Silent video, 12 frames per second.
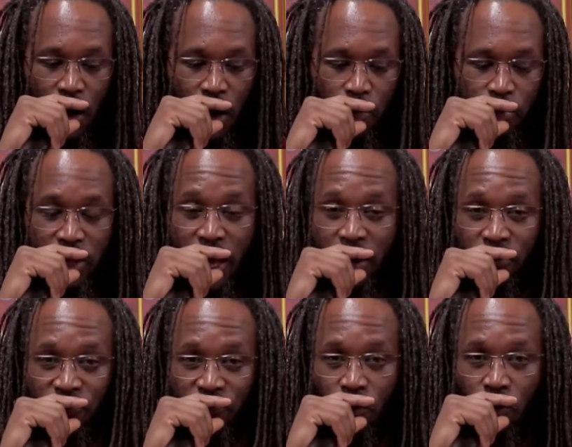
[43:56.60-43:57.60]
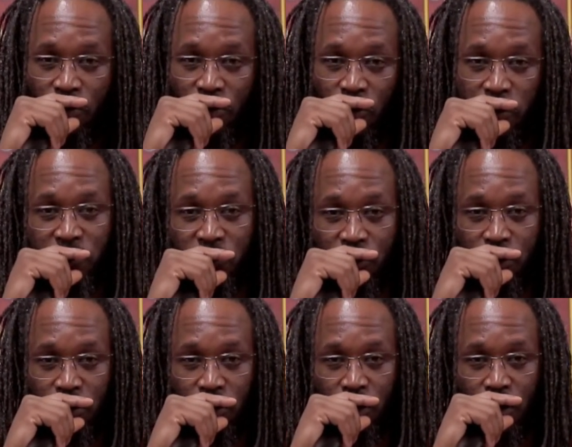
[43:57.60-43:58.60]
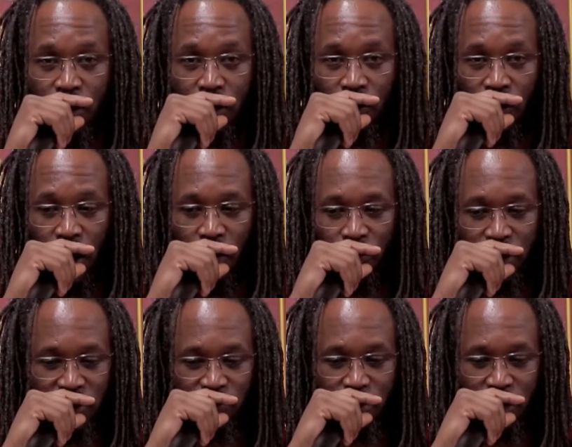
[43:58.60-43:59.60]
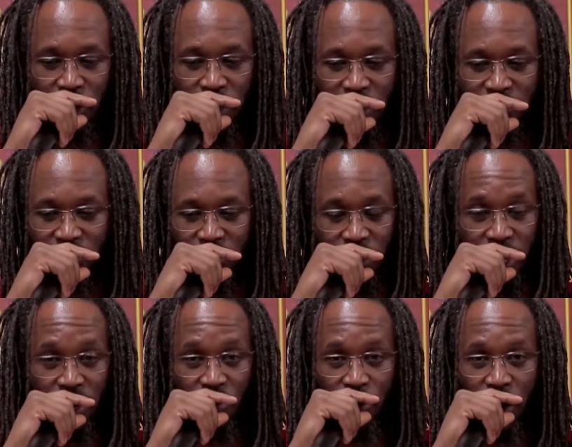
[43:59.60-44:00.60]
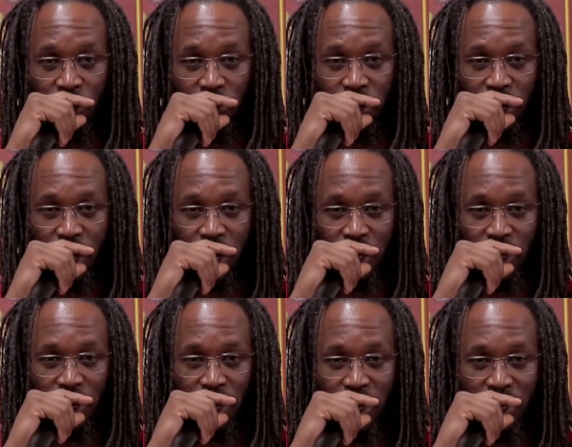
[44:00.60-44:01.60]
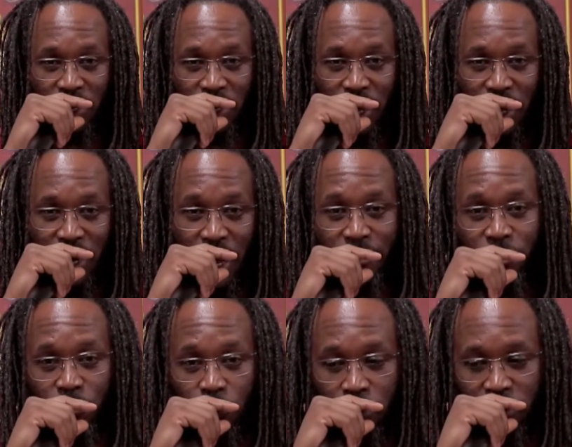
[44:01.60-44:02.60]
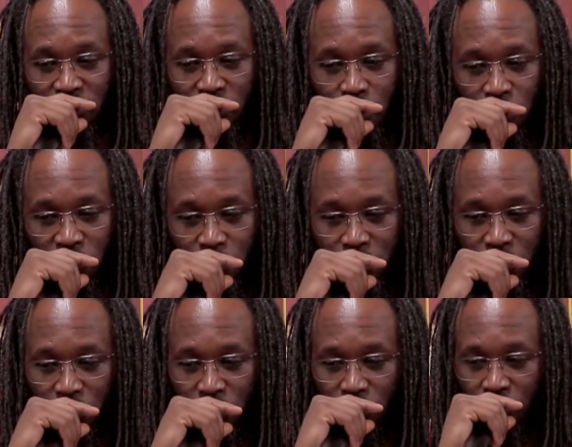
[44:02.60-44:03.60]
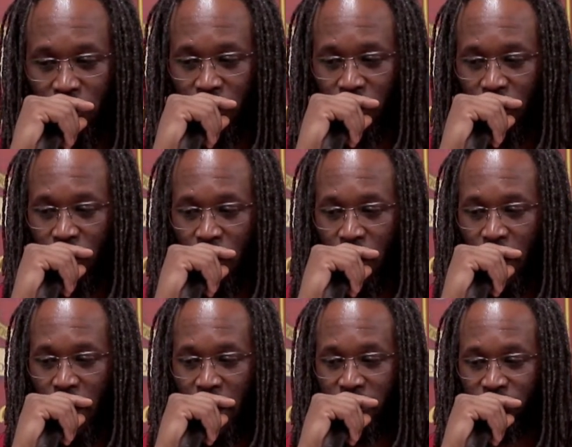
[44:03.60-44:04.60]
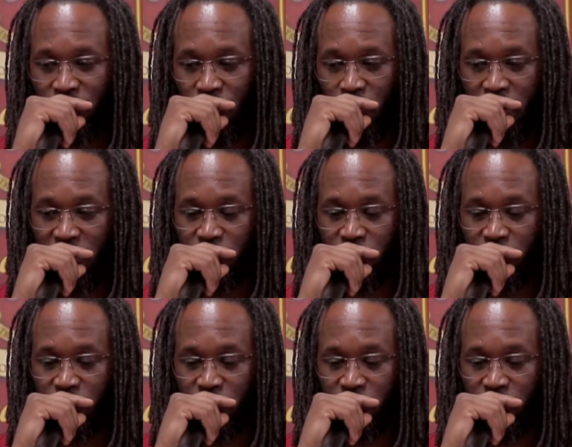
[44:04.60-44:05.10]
planning for the winter, right? But he's being lazy and laying around and not doing what he's supposed to be doing, right? And so his